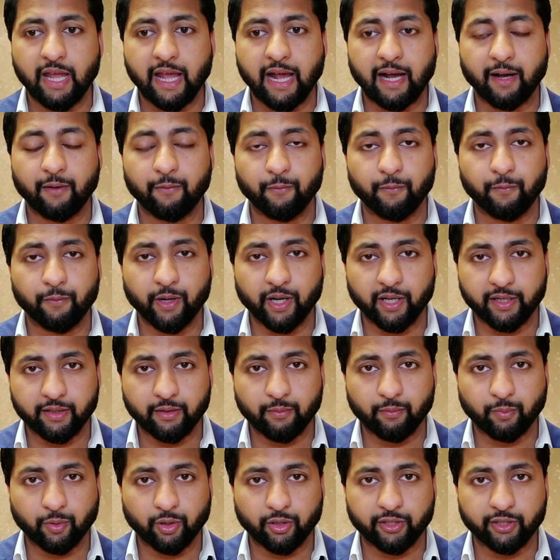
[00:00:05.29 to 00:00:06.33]
a very
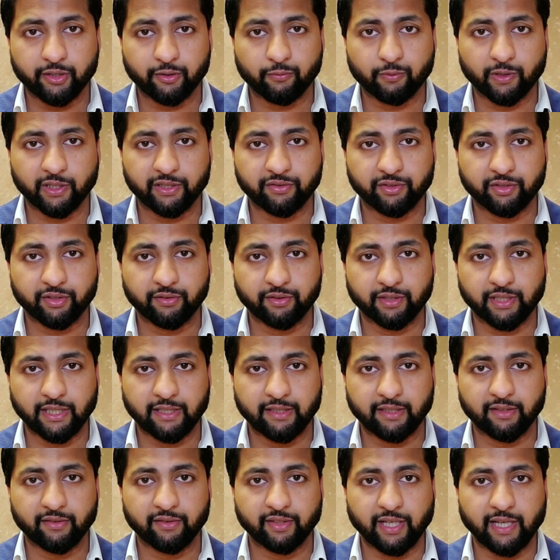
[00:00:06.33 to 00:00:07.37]
important question
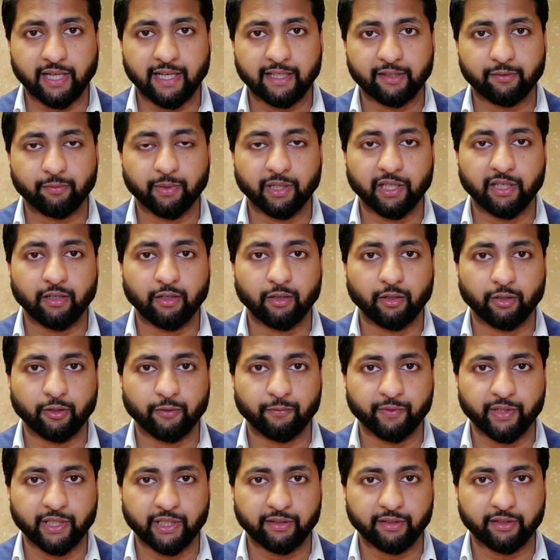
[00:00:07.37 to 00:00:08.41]
that is asked by a lot
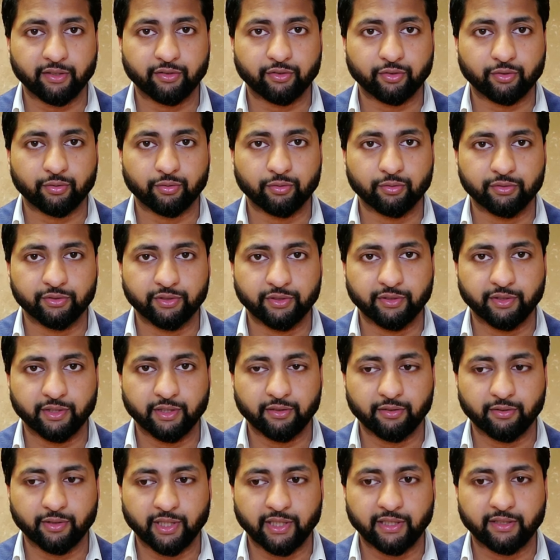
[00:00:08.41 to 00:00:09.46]
of dental schools in the
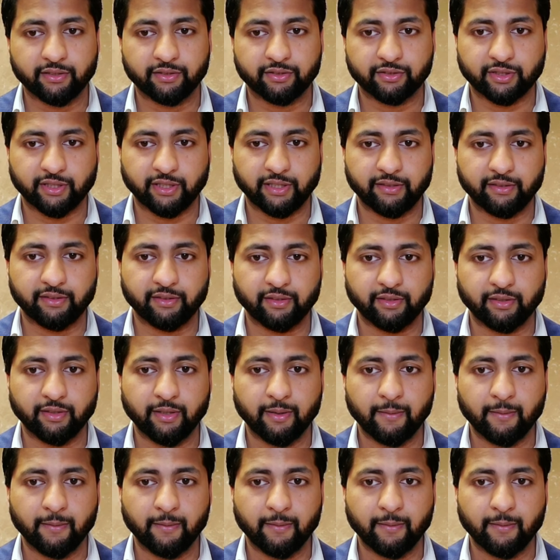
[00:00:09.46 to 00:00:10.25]
United States.